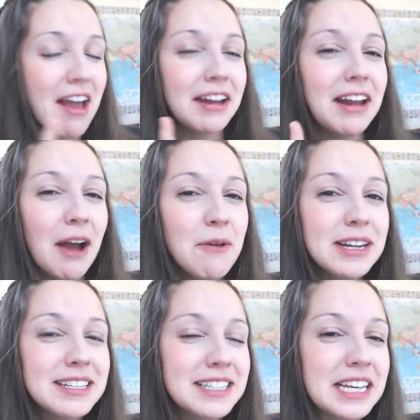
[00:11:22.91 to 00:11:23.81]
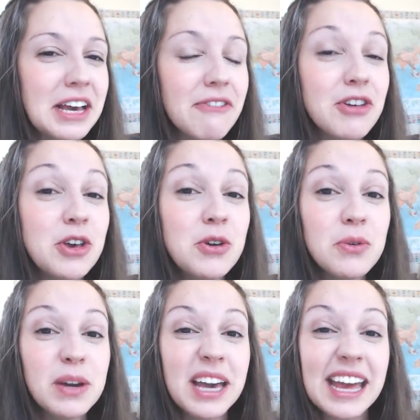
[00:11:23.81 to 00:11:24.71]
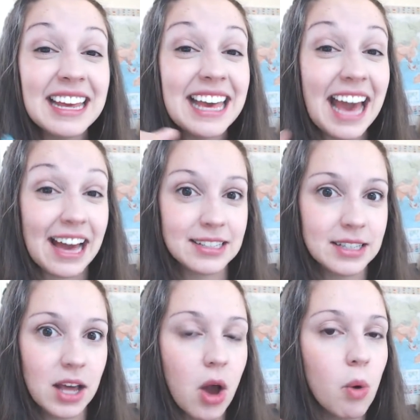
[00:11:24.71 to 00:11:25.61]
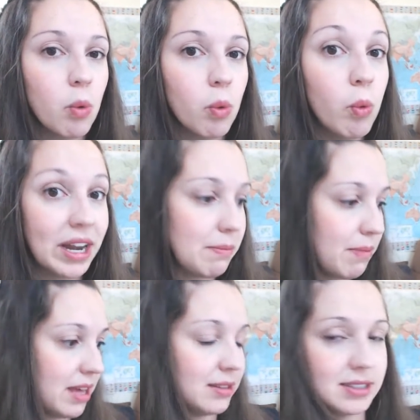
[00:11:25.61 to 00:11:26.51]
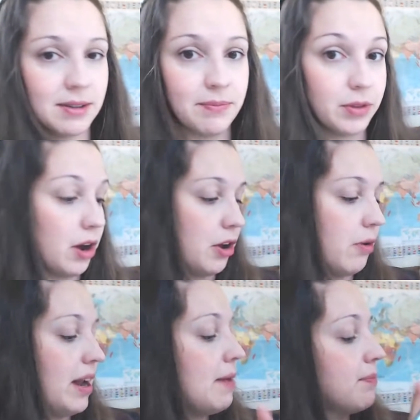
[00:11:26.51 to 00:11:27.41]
and I want to see if you can guess what it means. Are you ready?